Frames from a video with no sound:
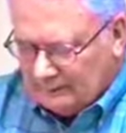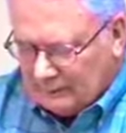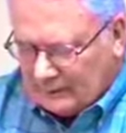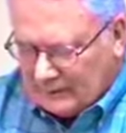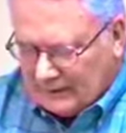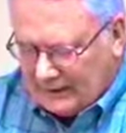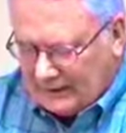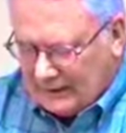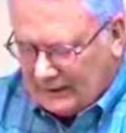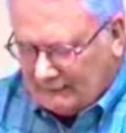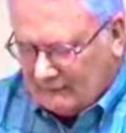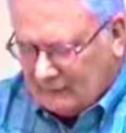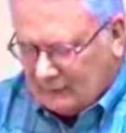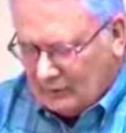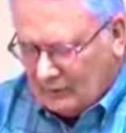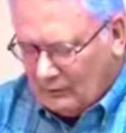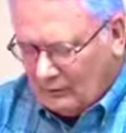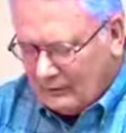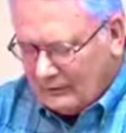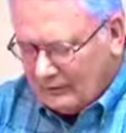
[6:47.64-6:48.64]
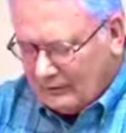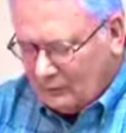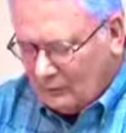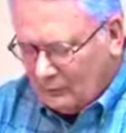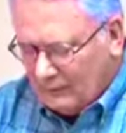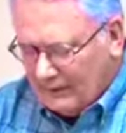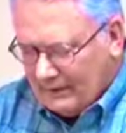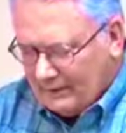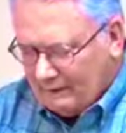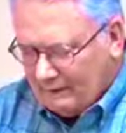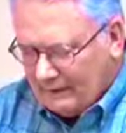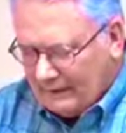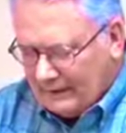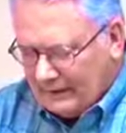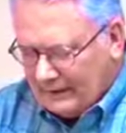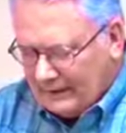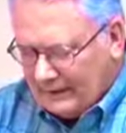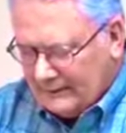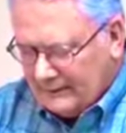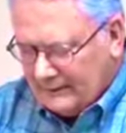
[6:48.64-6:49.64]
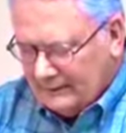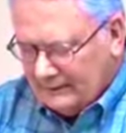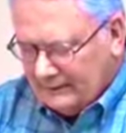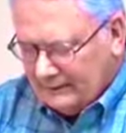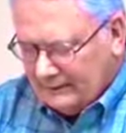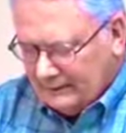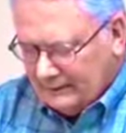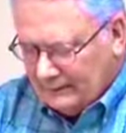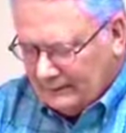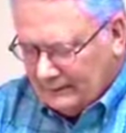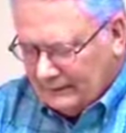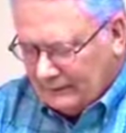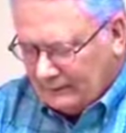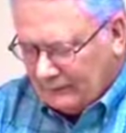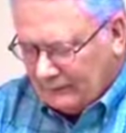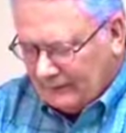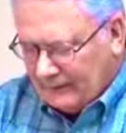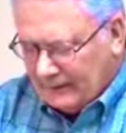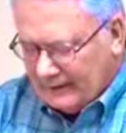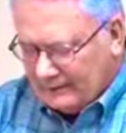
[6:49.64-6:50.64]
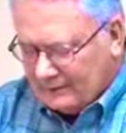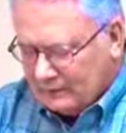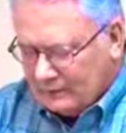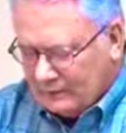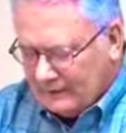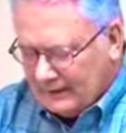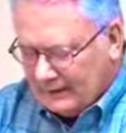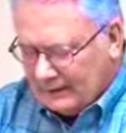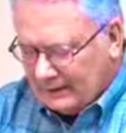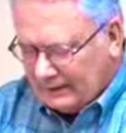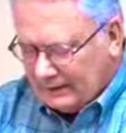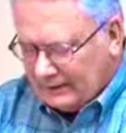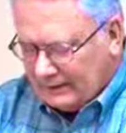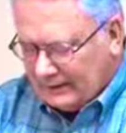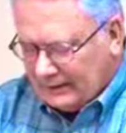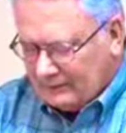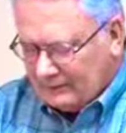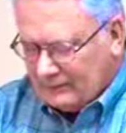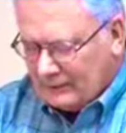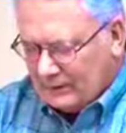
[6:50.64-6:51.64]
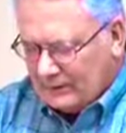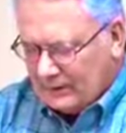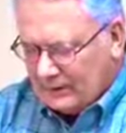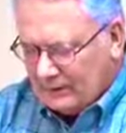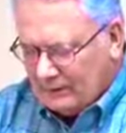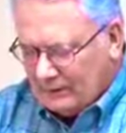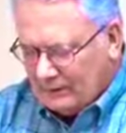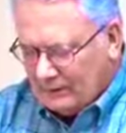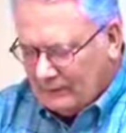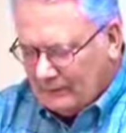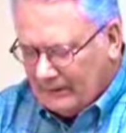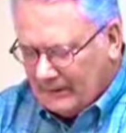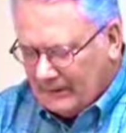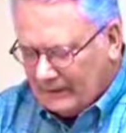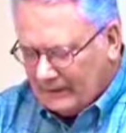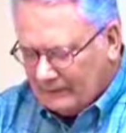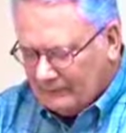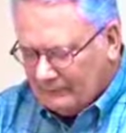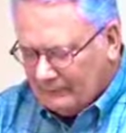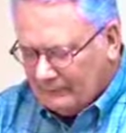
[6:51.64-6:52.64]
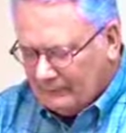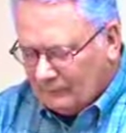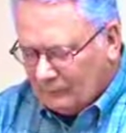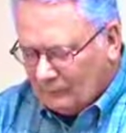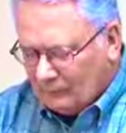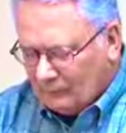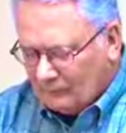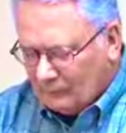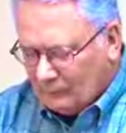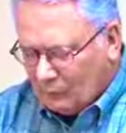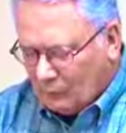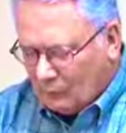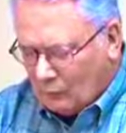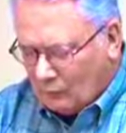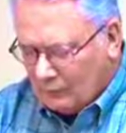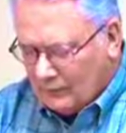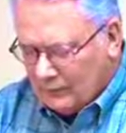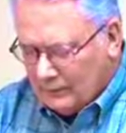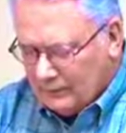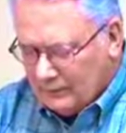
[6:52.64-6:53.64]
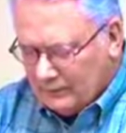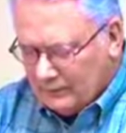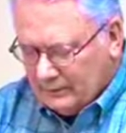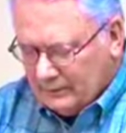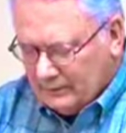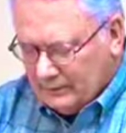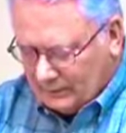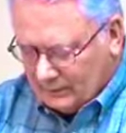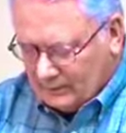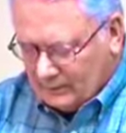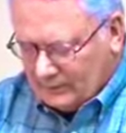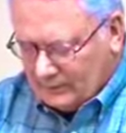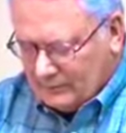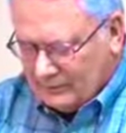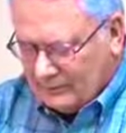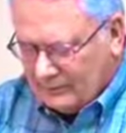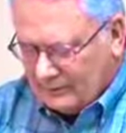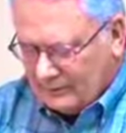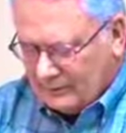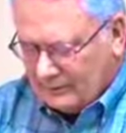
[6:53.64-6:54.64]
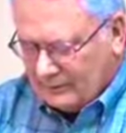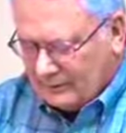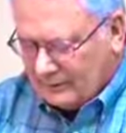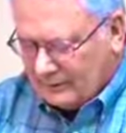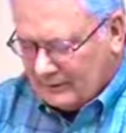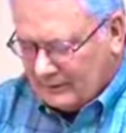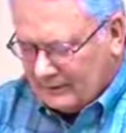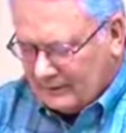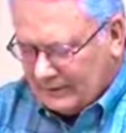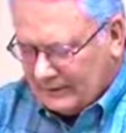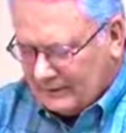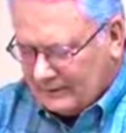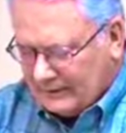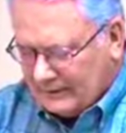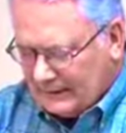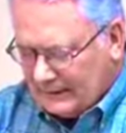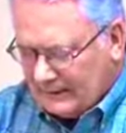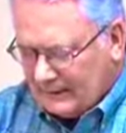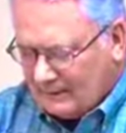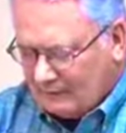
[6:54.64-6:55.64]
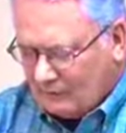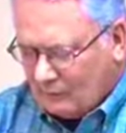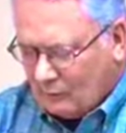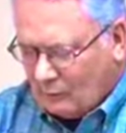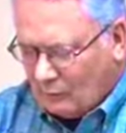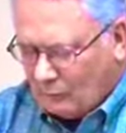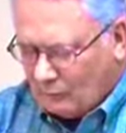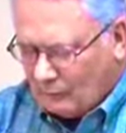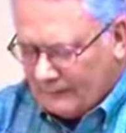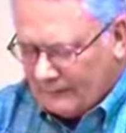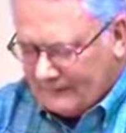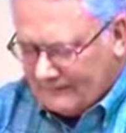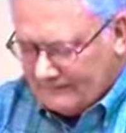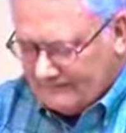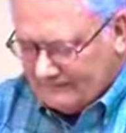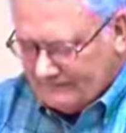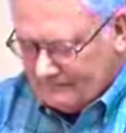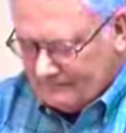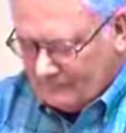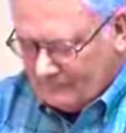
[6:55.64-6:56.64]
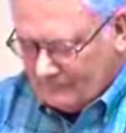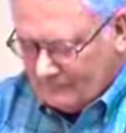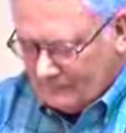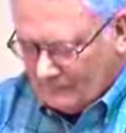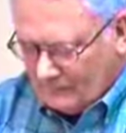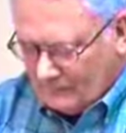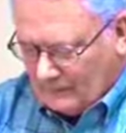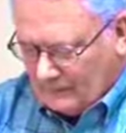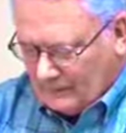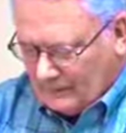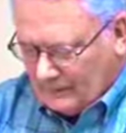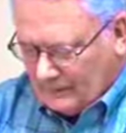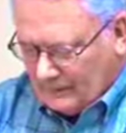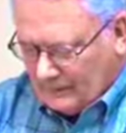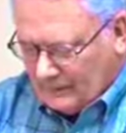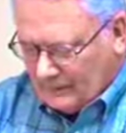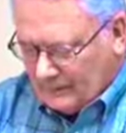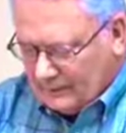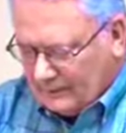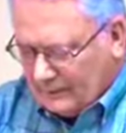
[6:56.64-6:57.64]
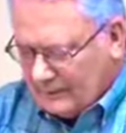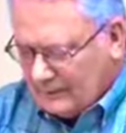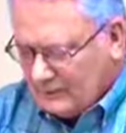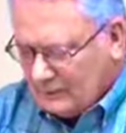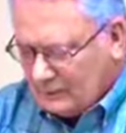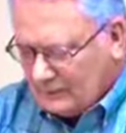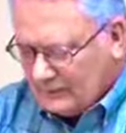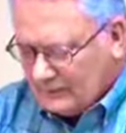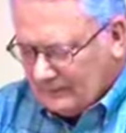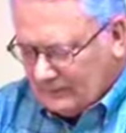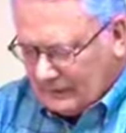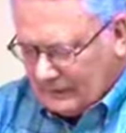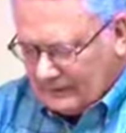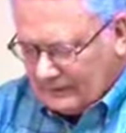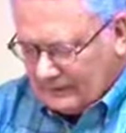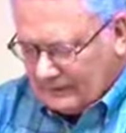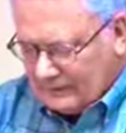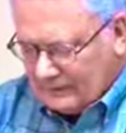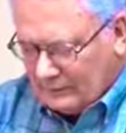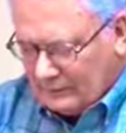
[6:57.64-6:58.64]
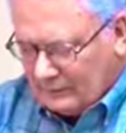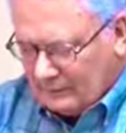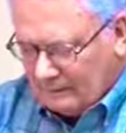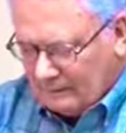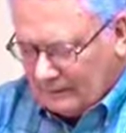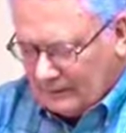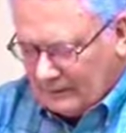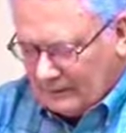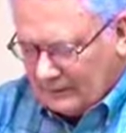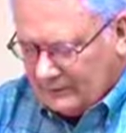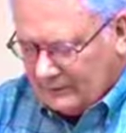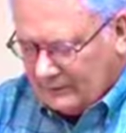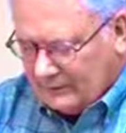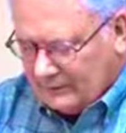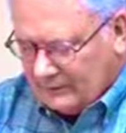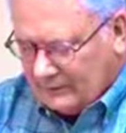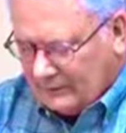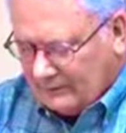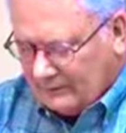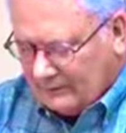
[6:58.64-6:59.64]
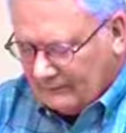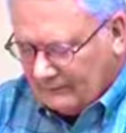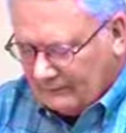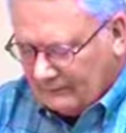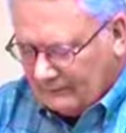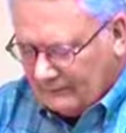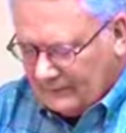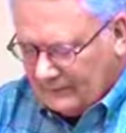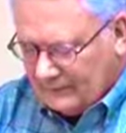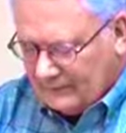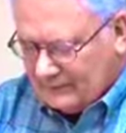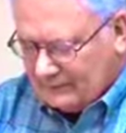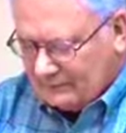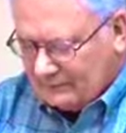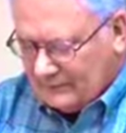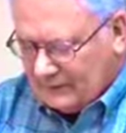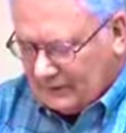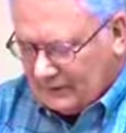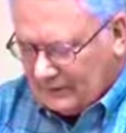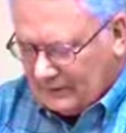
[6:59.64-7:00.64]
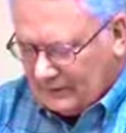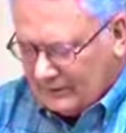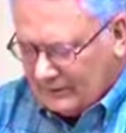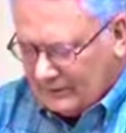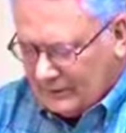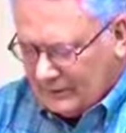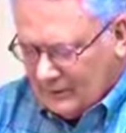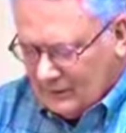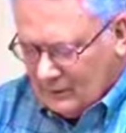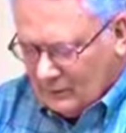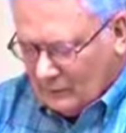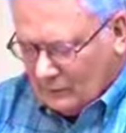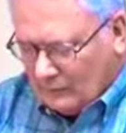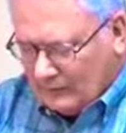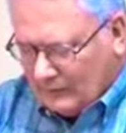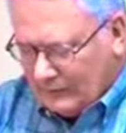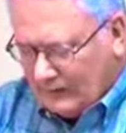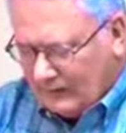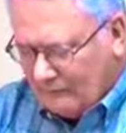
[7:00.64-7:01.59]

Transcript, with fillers: for they have gone in the way of Cain and ran greedily after the arrow of Balaam for reward, punished in the green saying of Core. These are spots in your flesh, a feast of charity, when